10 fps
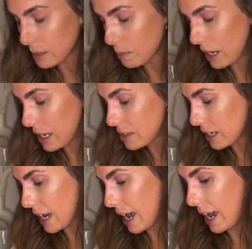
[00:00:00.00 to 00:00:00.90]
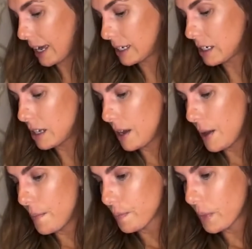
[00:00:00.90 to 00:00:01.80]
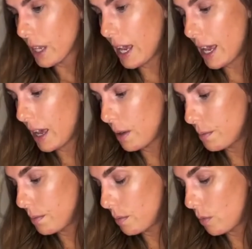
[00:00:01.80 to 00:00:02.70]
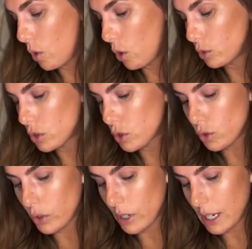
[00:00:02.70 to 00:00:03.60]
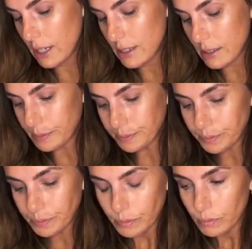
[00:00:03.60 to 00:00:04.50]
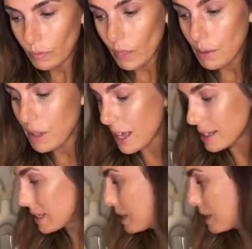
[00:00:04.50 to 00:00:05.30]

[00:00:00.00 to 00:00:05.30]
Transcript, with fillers: as many as I can um, on stories. But that's